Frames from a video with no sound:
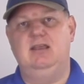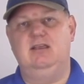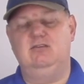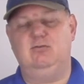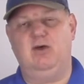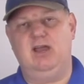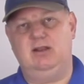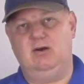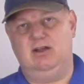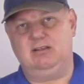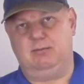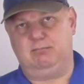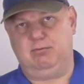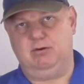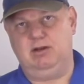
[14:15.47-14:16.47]
This way I don't
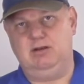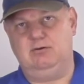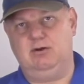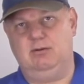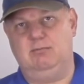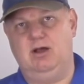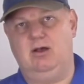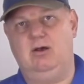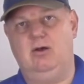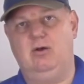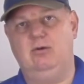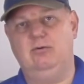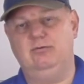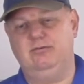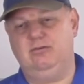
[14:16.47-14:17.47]
have to pre-drill my
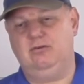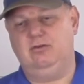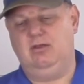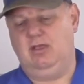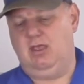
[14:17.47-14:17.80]
holes.